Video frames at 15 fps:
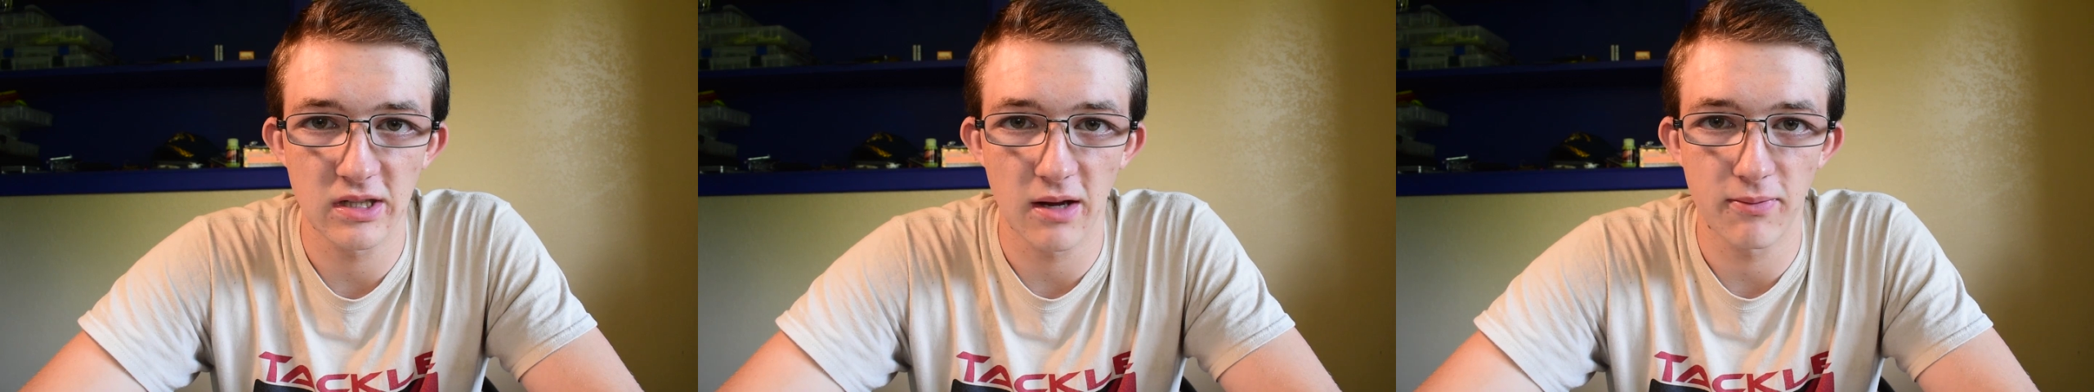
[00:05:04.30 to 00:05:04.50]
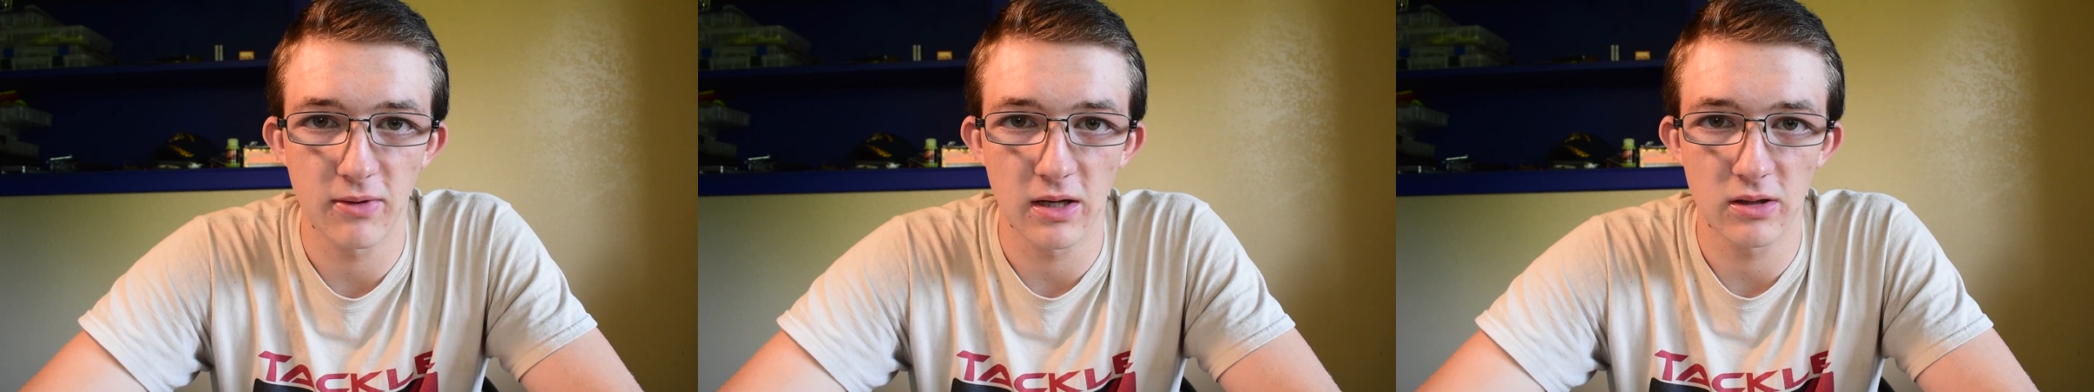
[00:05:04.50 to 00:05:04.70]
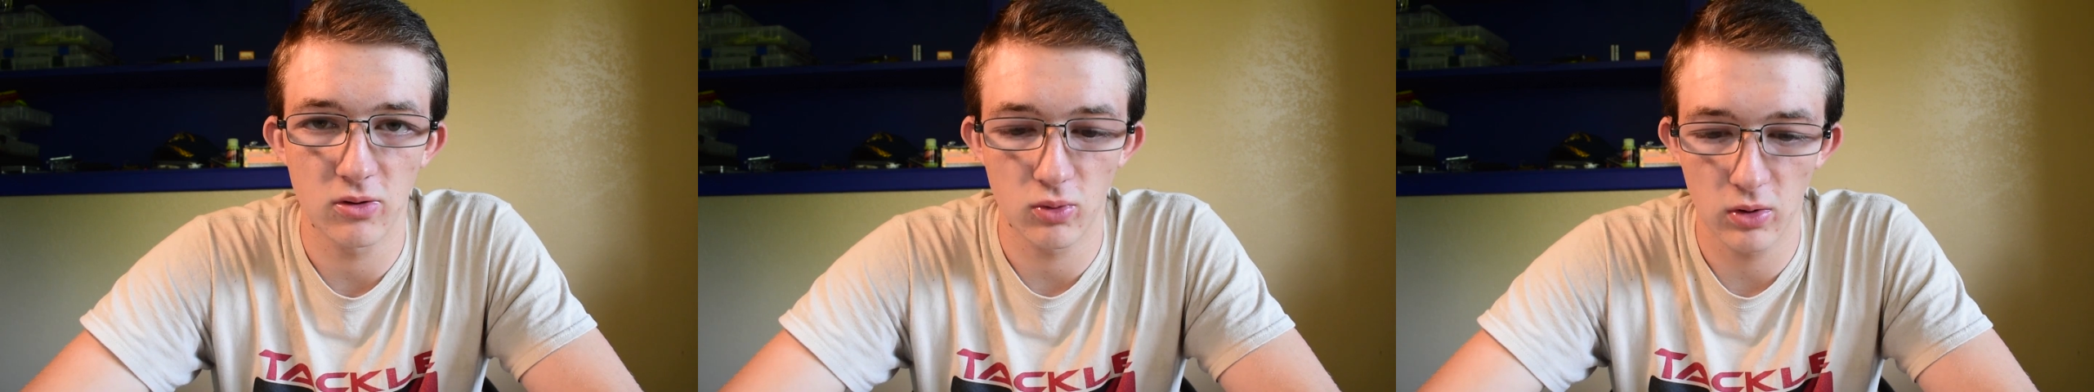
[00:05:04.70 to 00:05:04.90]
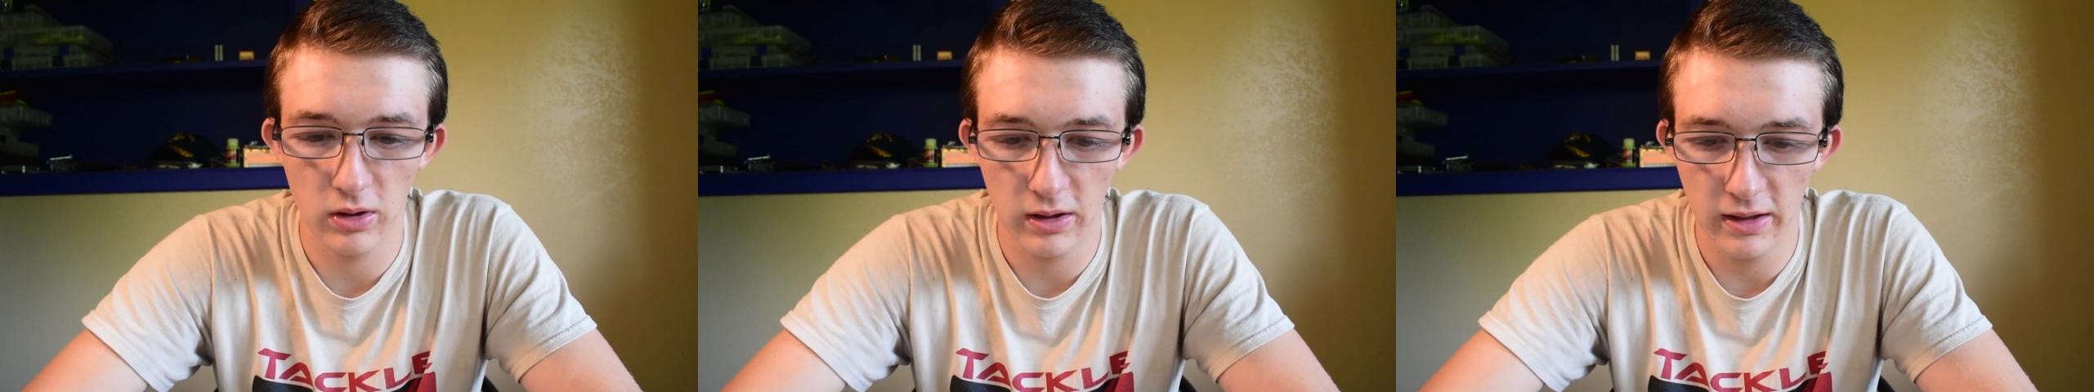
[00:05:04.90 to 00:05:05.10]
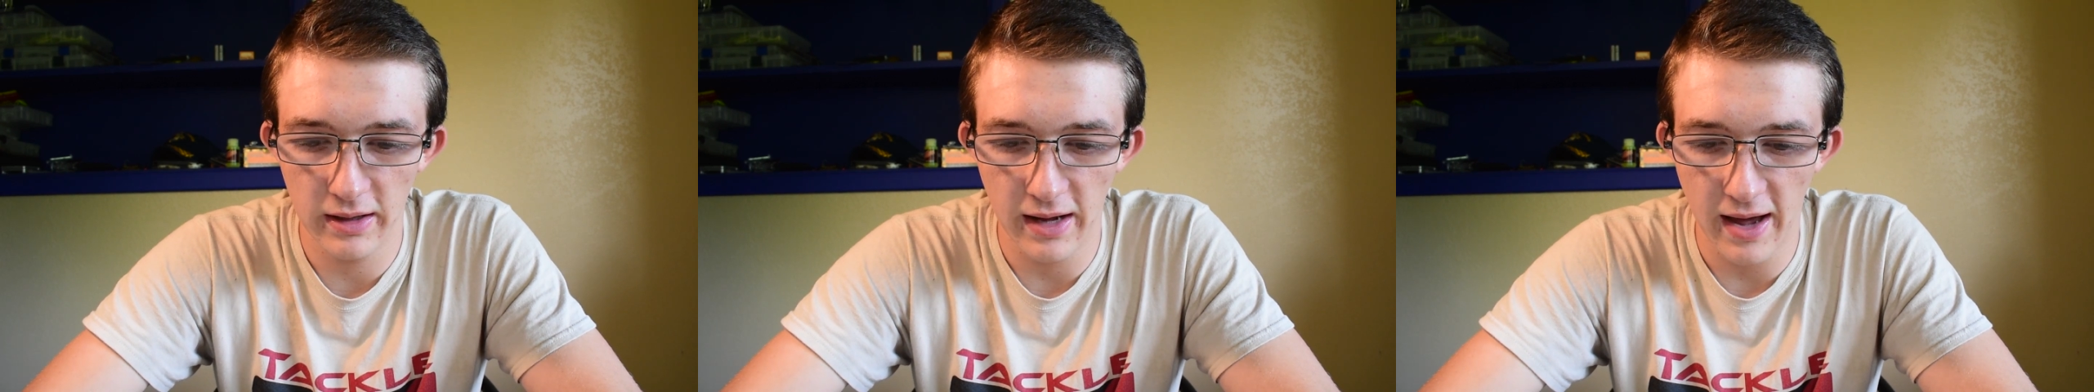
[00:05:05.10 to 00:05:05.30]
stuff that's
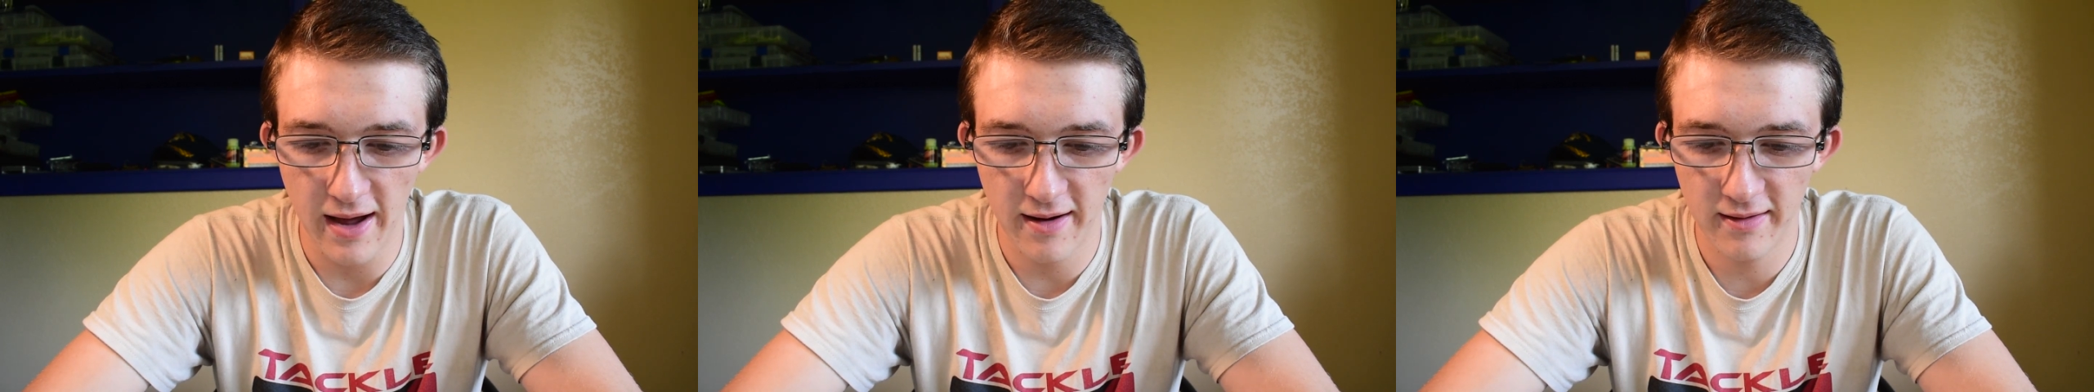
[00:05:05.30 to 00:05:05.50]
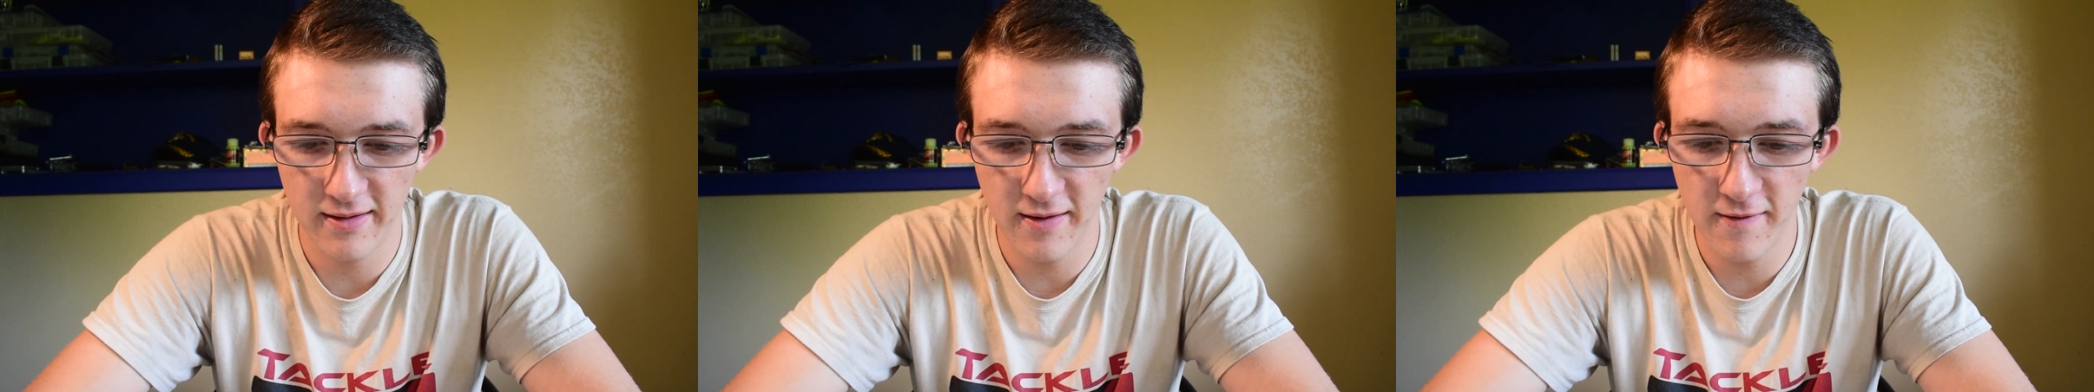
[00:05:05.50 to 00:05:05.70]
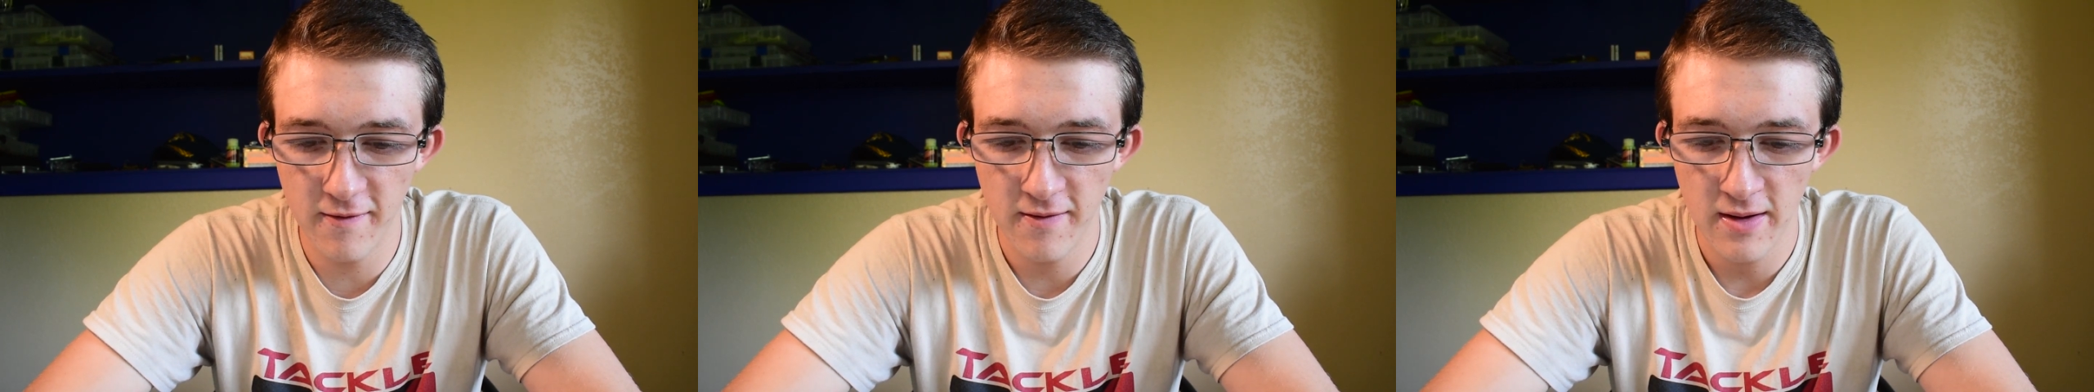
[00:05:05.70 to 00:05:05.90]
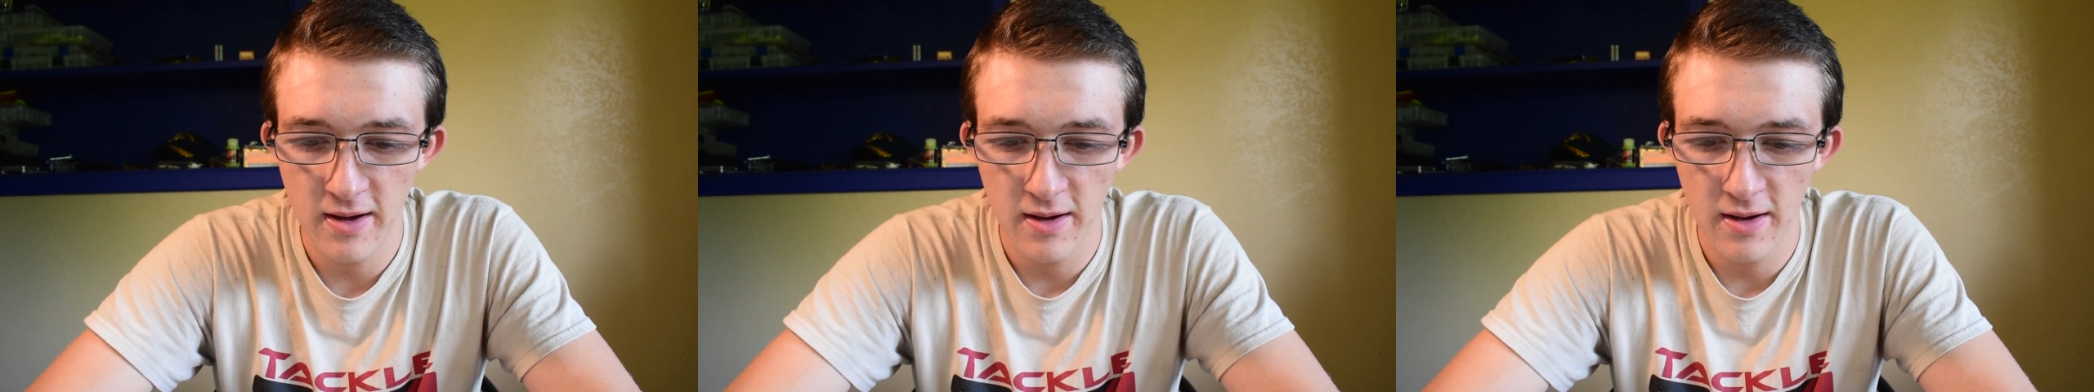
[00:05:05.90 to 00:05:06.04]
really active.